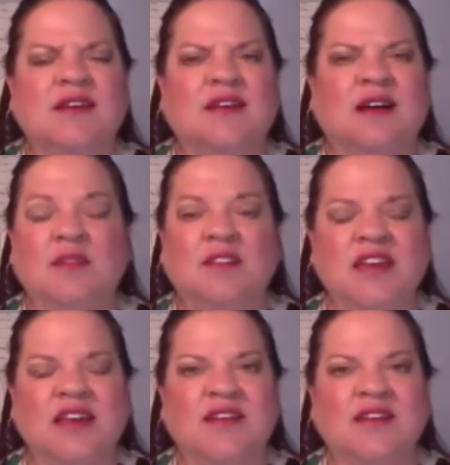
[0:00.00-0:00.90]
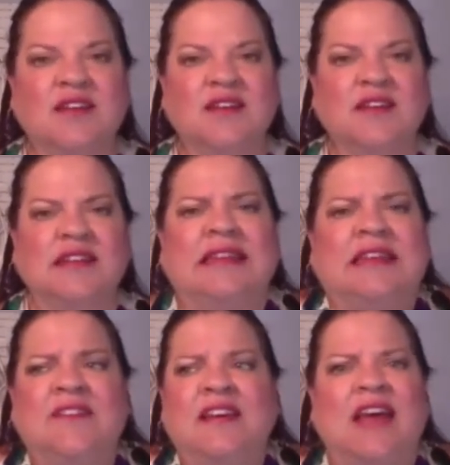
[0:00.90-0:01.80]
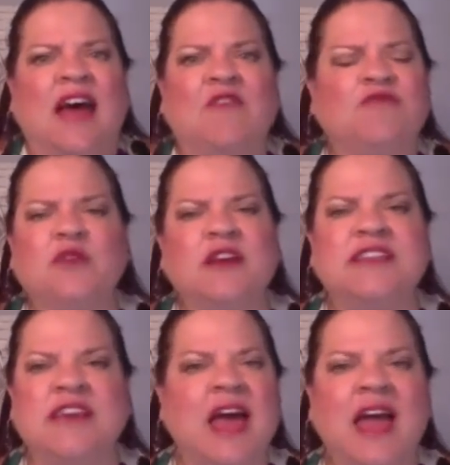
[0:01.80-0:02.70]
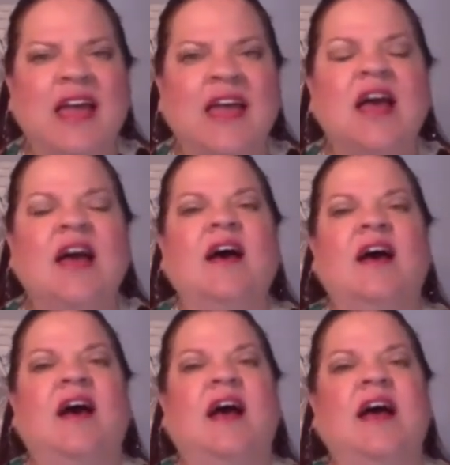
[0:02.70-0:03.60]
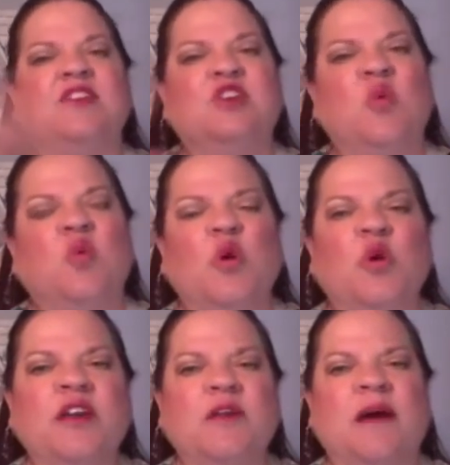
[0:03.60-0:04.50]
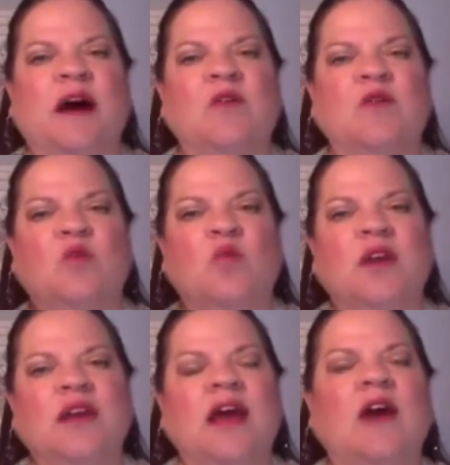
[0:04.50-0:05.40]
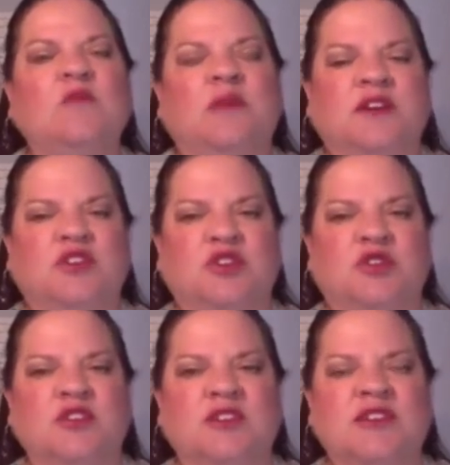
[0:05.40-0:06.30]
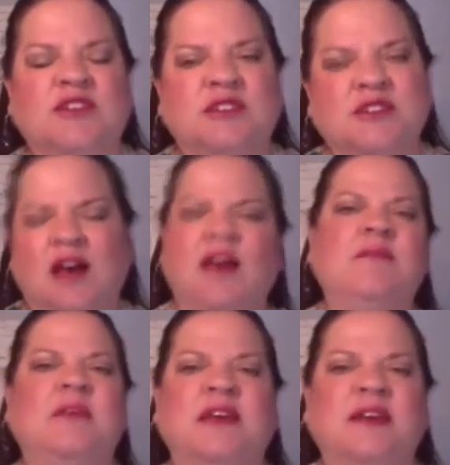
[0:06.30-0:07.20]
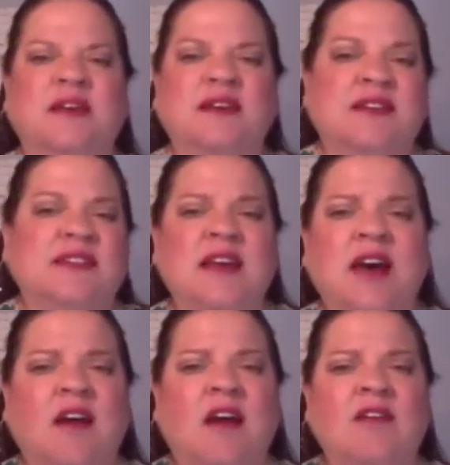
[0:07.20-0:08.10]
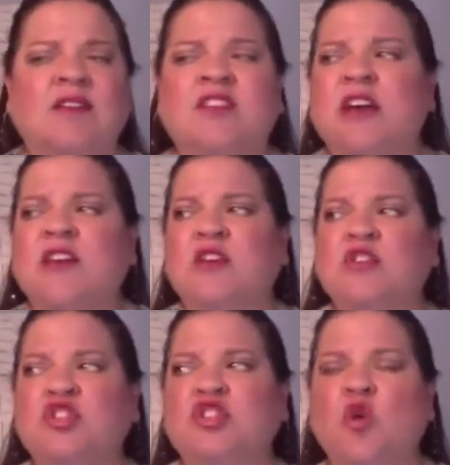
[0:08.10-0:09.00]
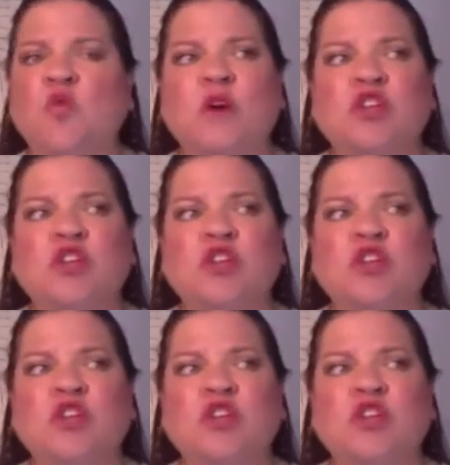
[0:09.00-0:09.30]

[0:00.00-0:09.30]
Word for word: I'm living it. Live it every day. And don't worry about when it out pictures, because the timing is not ours. There's so much